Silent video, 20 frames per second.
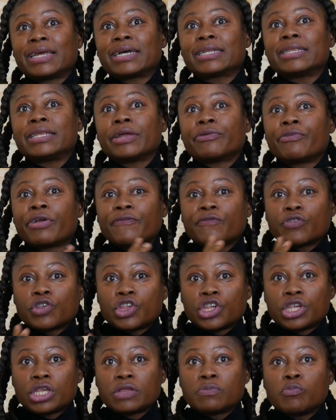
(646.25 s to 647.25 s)
that the
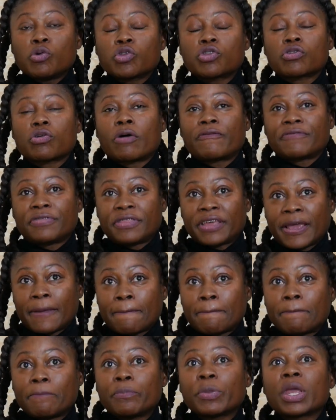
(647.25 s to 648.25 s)
refugees, most of
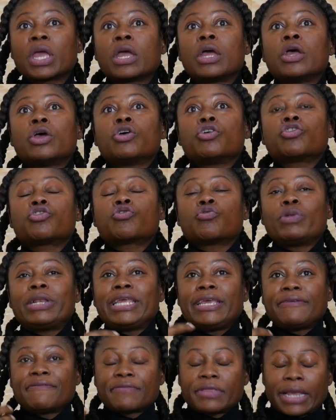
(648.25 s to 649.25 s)
them, to
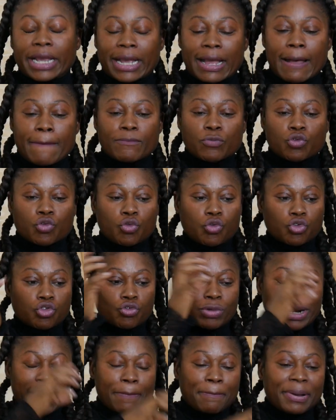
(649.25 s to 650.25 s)
leave the camp to go
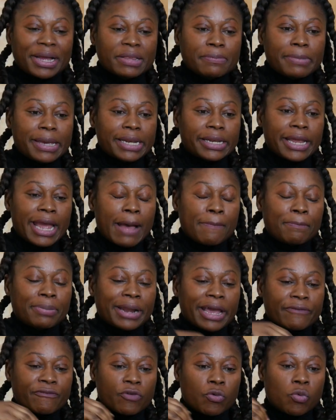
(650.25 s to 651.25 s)
to an apartment, they
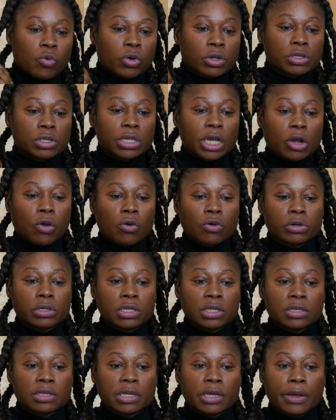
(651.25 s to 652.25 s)
apply for what they call
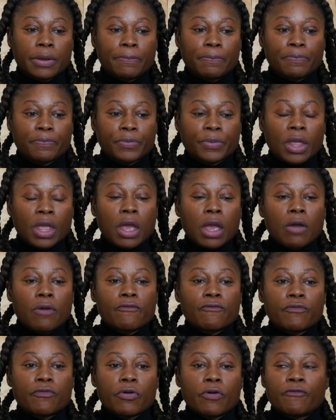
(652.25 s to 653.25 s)
this
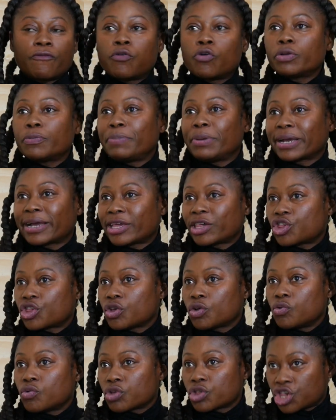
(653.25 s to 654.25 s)

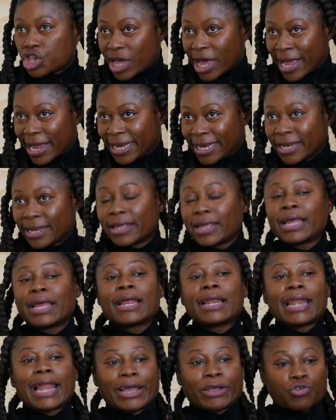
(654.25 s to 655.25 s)
Wohnberechtigungsschein,
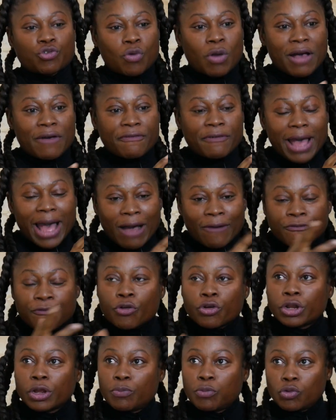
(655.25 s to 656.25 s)
like to have
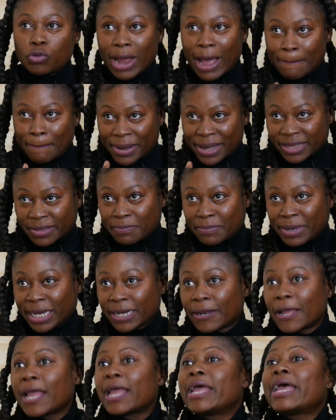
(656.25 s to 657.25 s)
affordable
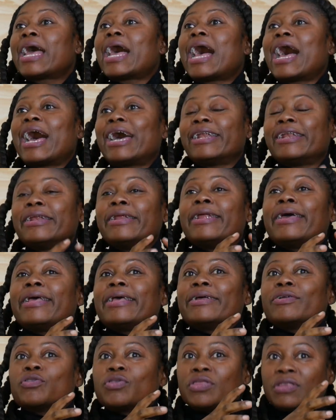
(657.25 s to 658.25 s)
apartment. And
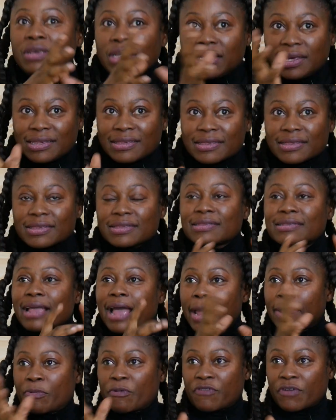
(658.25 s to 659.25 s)
these
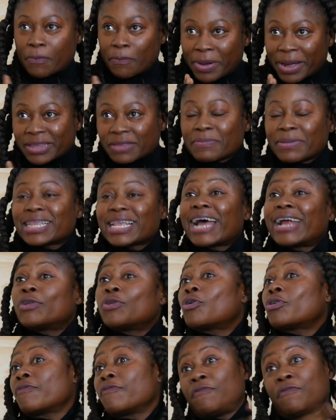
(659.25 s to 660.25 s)
type of apartments are
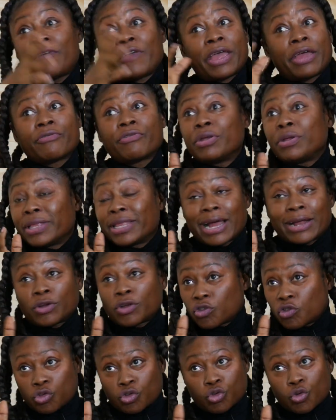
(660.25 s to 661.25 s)
not there are
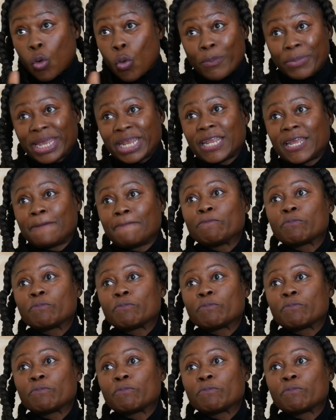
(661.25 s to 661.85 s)
not so many.